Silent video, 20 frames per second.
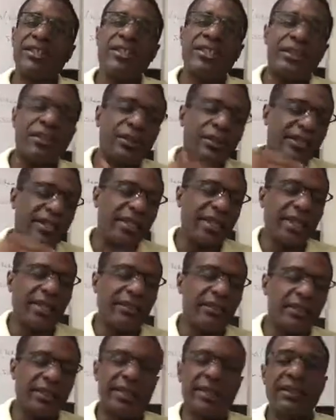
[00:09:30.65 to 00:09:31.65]
just going
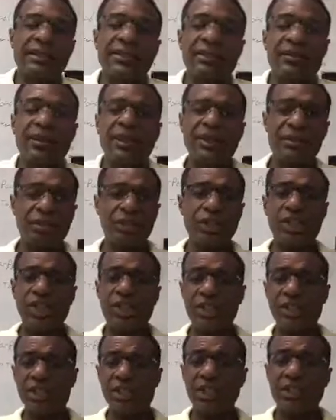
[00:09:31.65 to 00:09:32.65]
down, but I'm
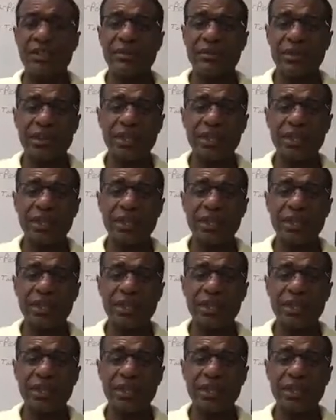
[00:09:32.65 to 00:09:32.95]
charging.